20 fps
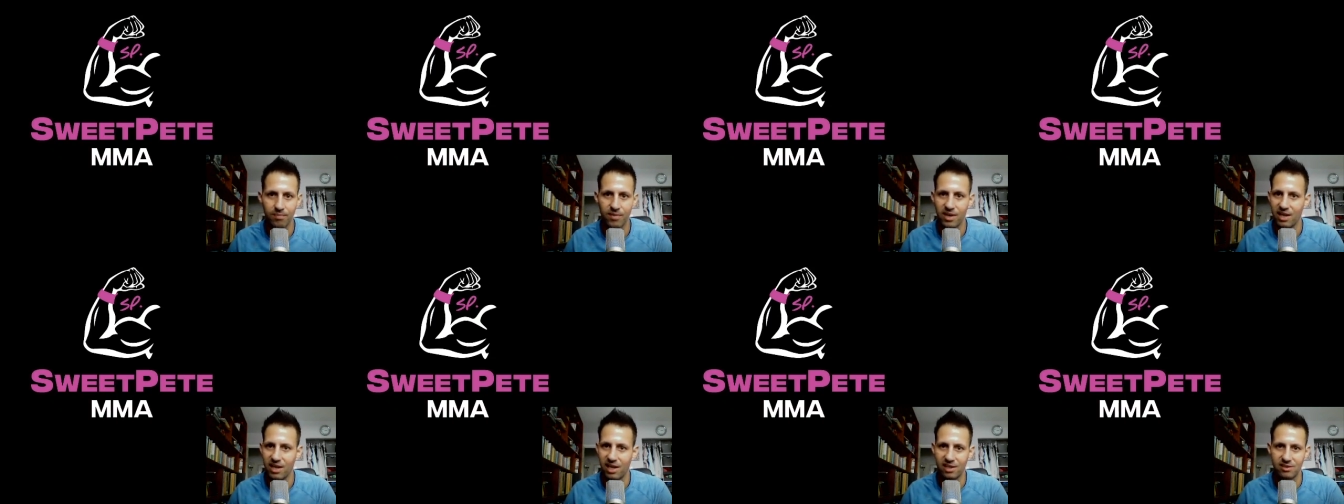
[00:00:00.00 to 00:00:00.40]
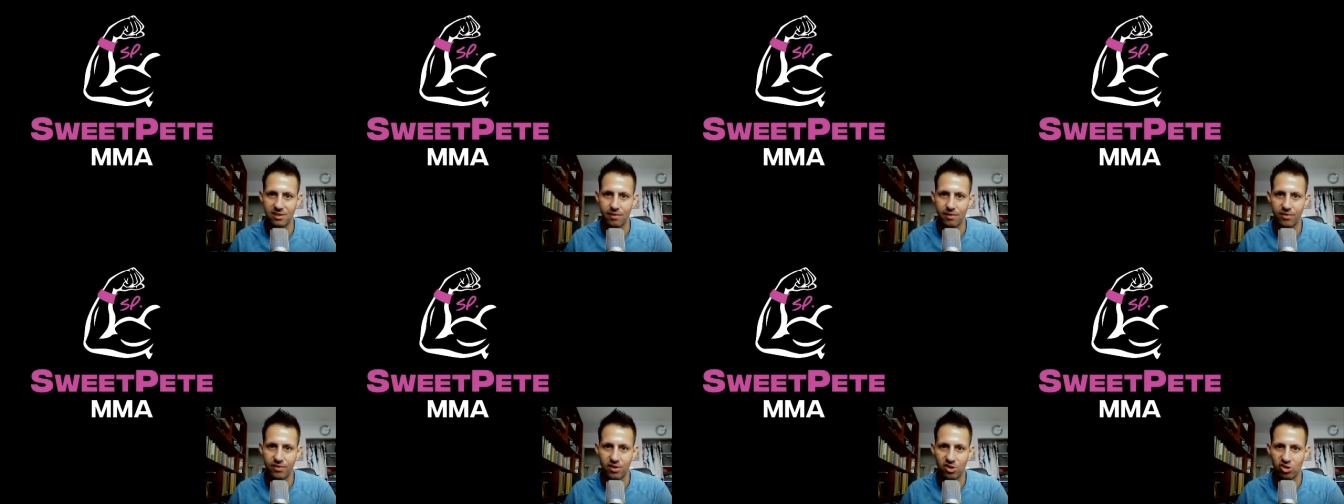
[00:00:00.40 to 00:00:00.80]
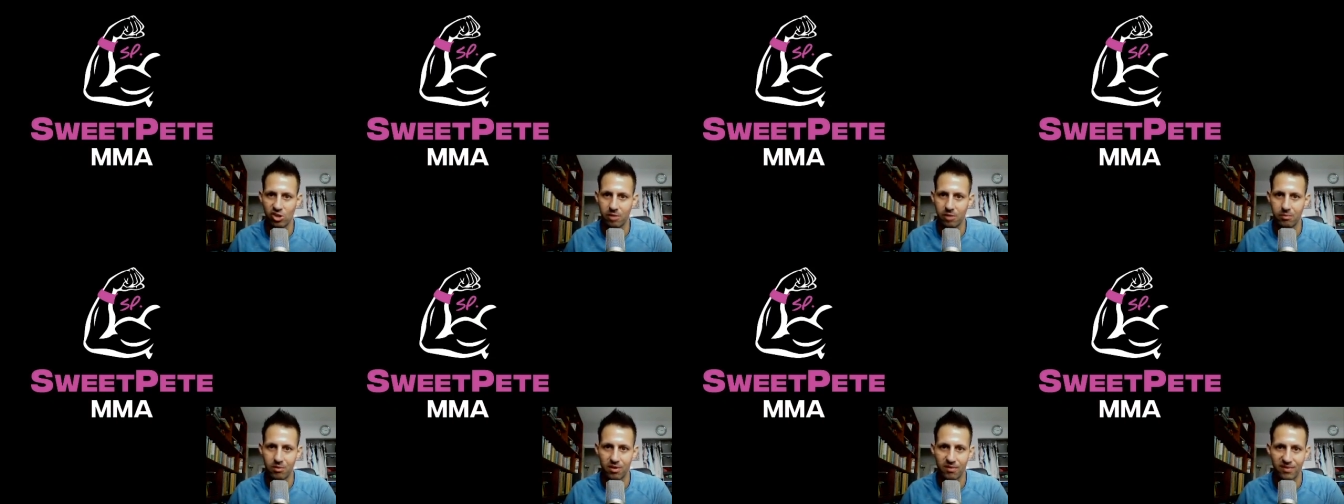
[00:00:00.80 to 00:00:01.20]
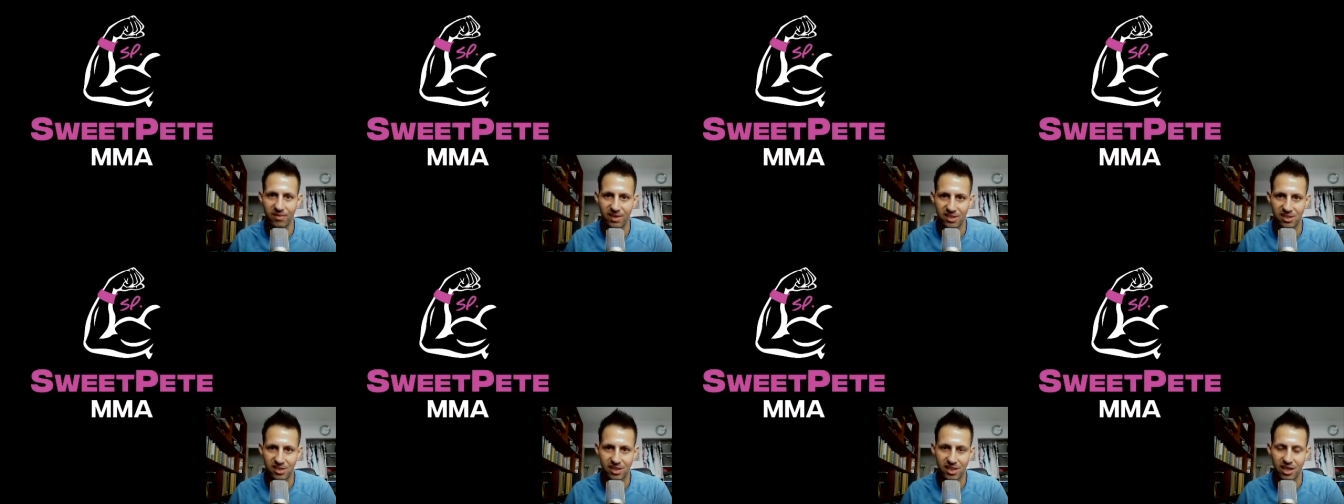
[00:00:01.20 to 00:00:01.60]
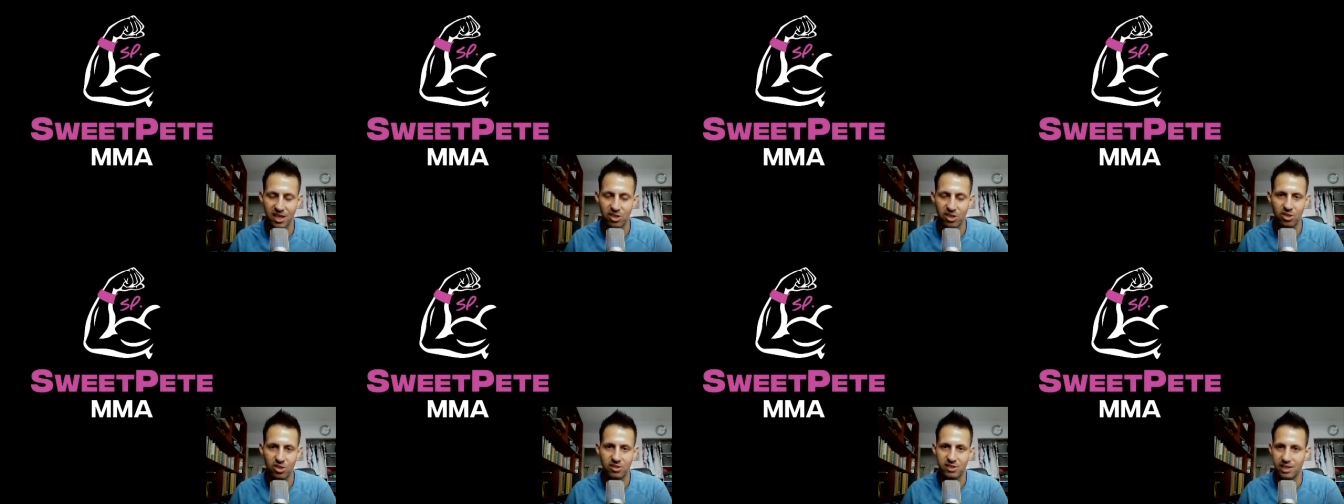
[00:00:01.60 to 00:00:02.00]
And as they finish up their
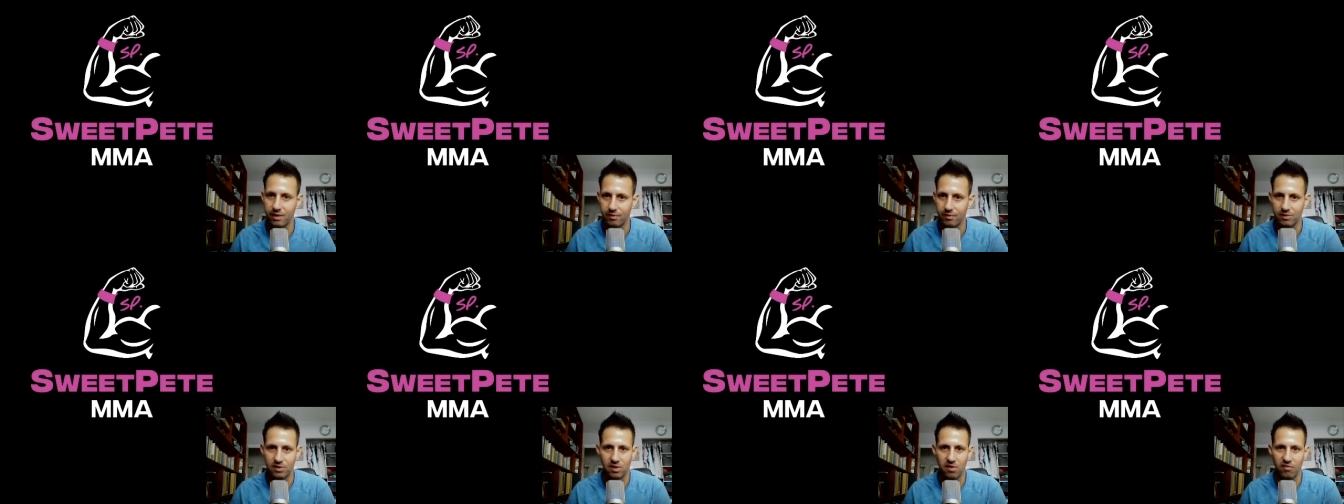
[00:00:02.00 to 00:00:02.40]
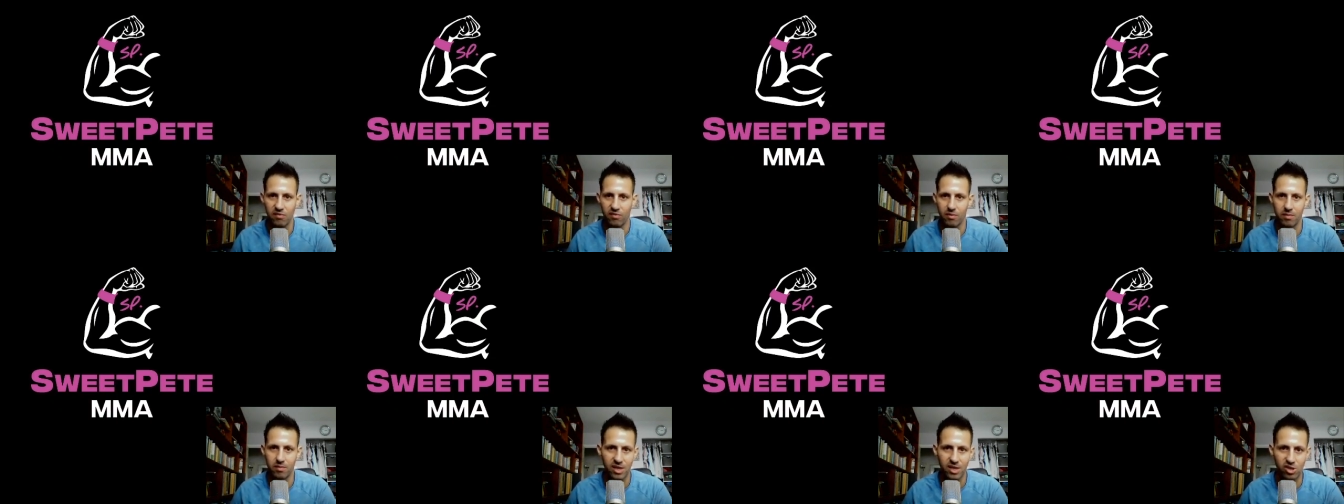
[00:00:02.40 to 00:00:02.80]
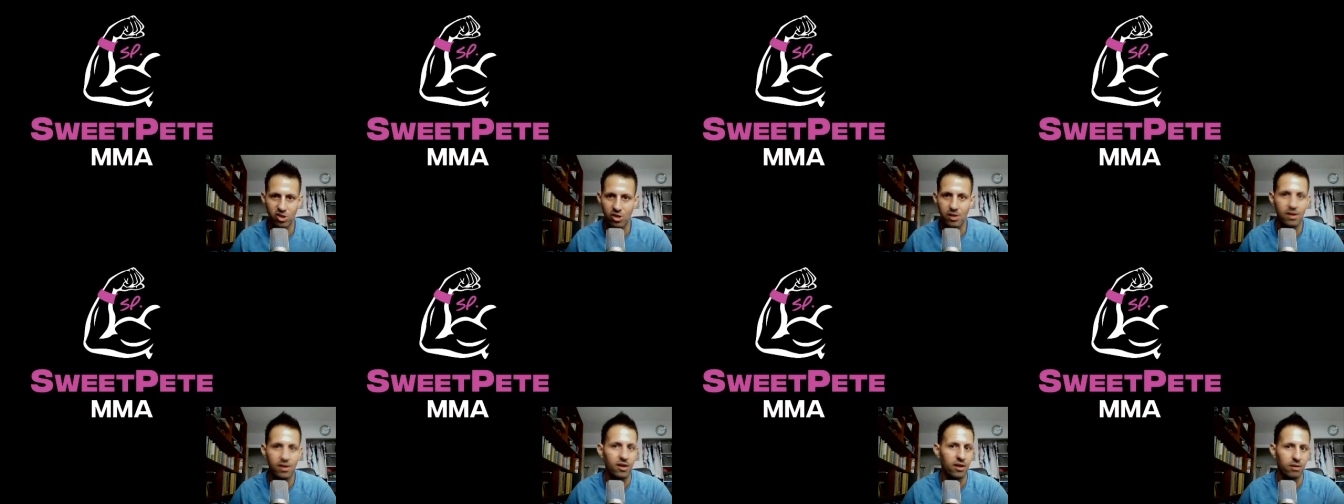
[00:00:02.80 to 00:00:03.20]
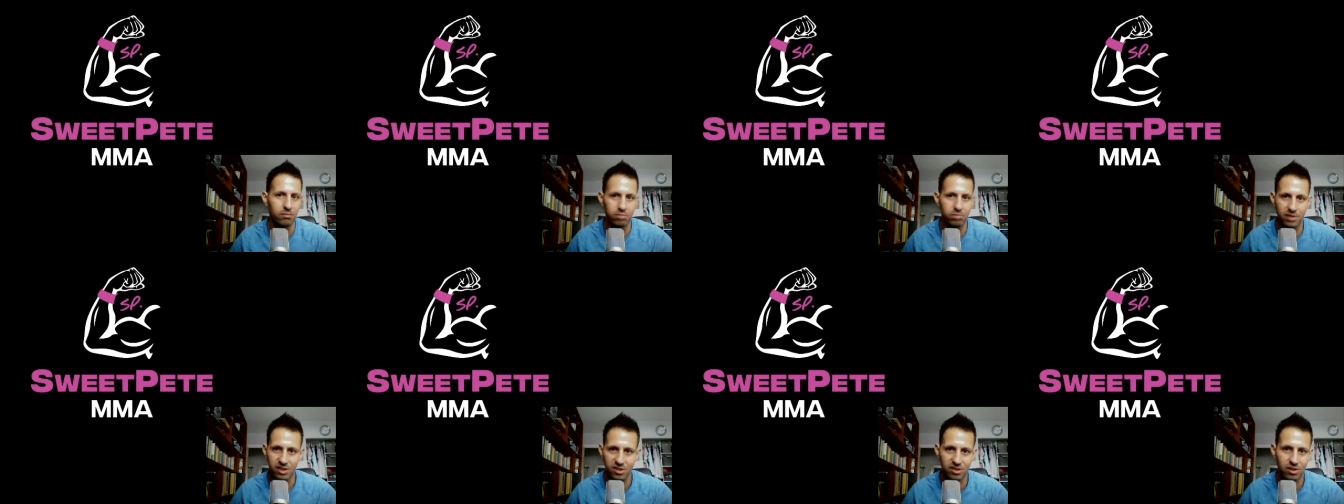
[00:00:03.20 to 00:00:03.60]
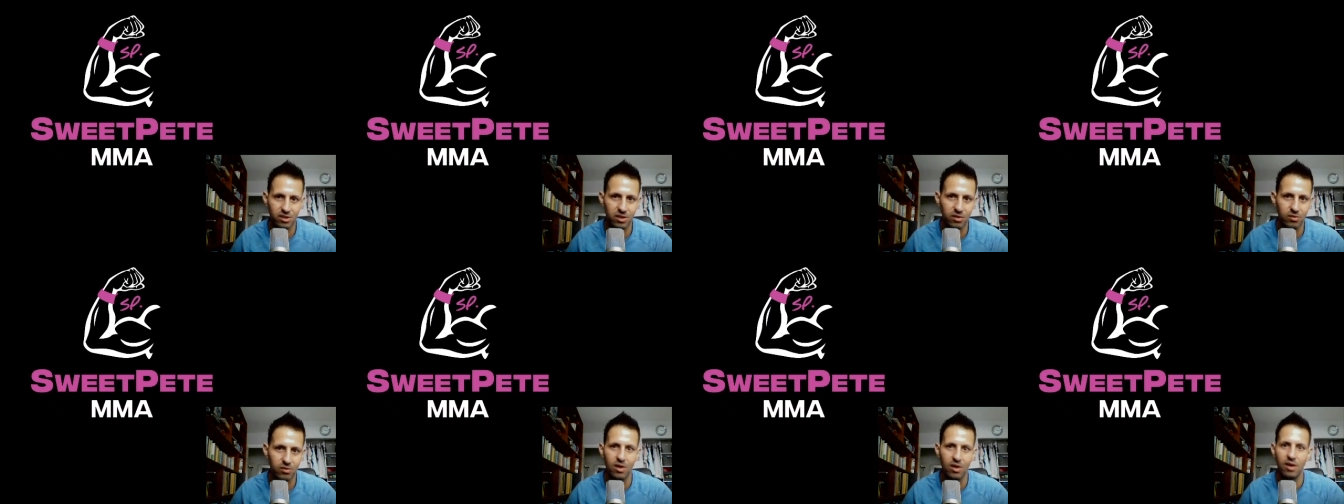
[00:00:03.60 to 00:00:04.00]
investigations, give us information, please do.